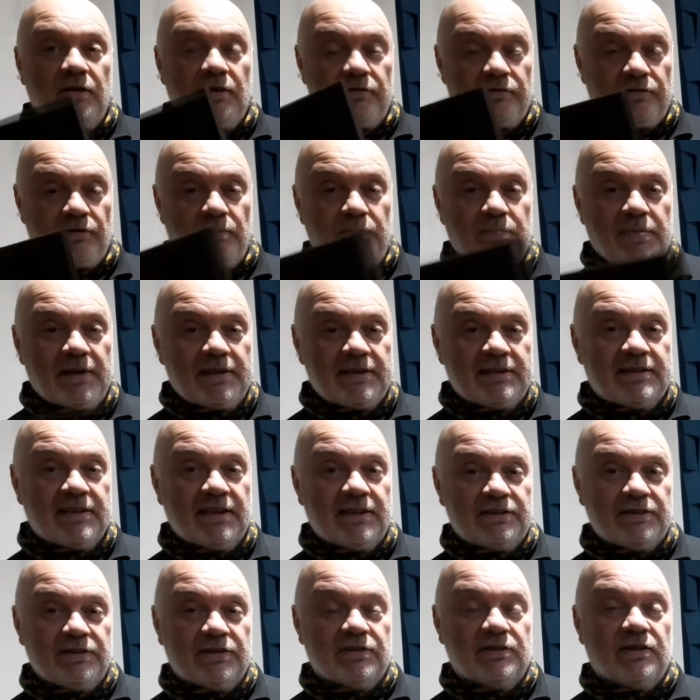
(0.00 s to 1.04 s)
front page
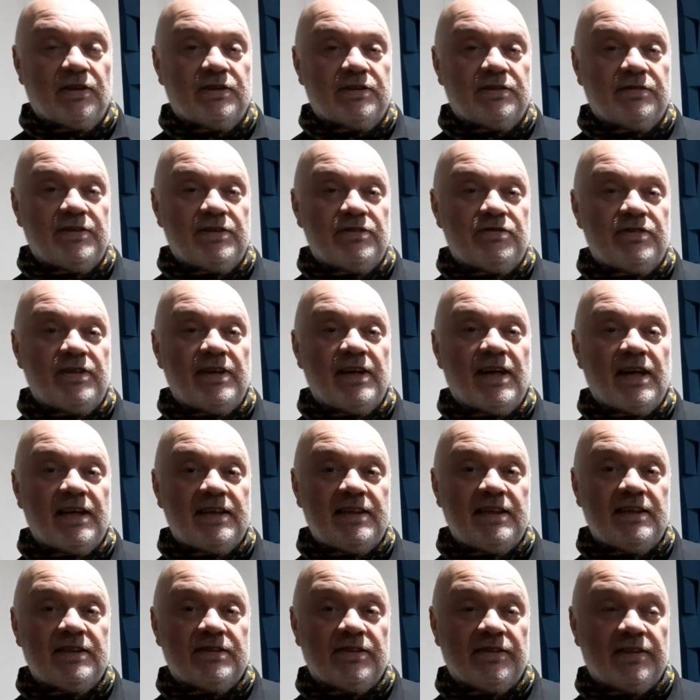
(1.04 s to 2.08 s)
section. There's lots of interesting
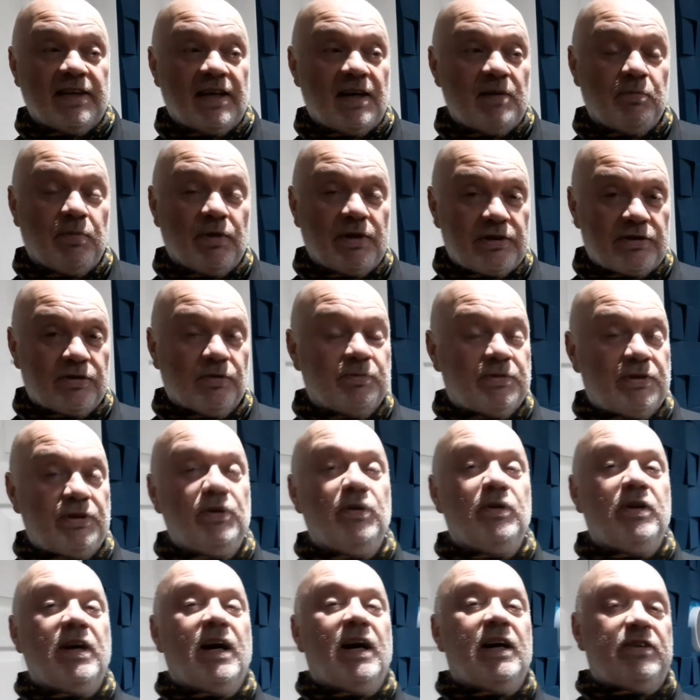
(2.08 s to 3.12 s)
ideas on that, but it's up to you
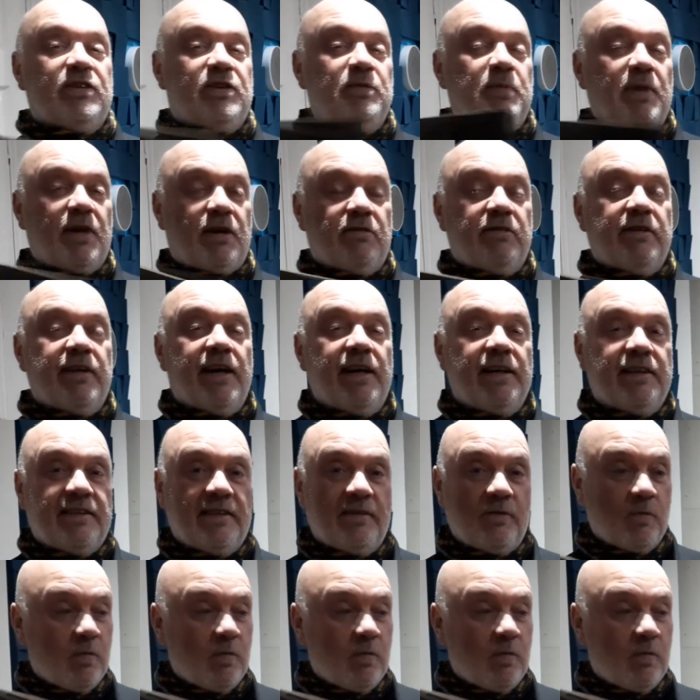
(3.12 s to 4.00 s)
guys to be creative.